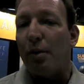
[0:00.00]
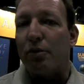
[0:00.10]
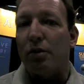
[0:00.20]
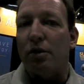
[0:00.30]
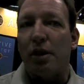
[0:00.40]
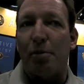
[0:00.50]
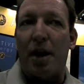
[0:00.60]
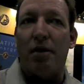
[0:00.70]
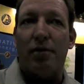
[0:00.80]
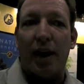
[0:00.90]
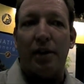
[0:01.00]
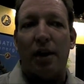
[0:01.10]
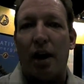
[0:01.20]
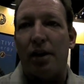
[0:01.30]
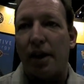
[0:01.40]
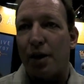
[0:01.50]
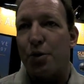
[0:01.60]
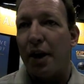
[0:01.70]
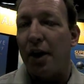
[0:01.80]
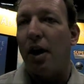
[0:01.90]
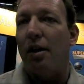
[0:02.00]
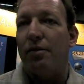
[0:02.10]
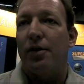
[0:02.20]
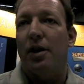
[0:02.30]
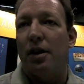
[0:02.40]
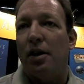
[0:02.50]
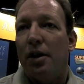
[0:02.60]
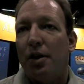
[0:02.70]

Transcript: absolutely. As a matter of fact, uh, that trade-off uh,